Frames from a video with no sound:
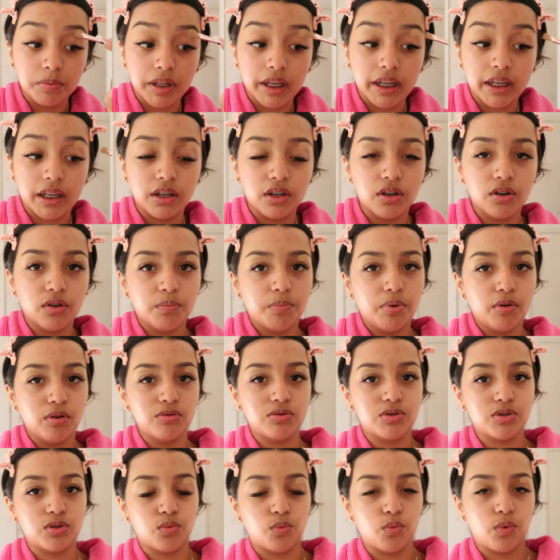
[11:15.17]
Like, you don't
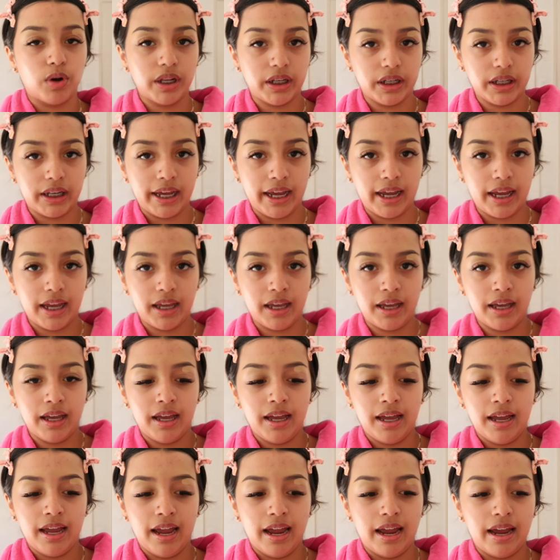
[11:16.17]
post one day
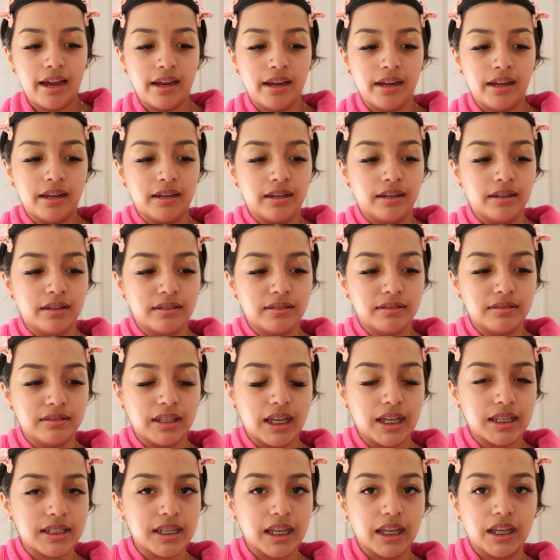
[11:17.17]
and
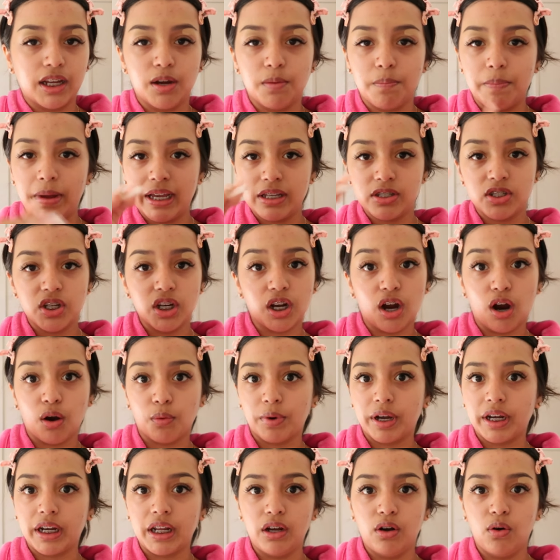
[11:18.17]
that's like your paycheck
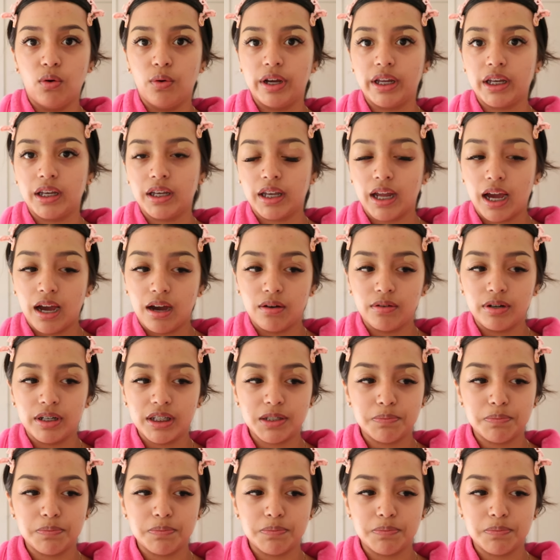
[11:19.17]
already going down.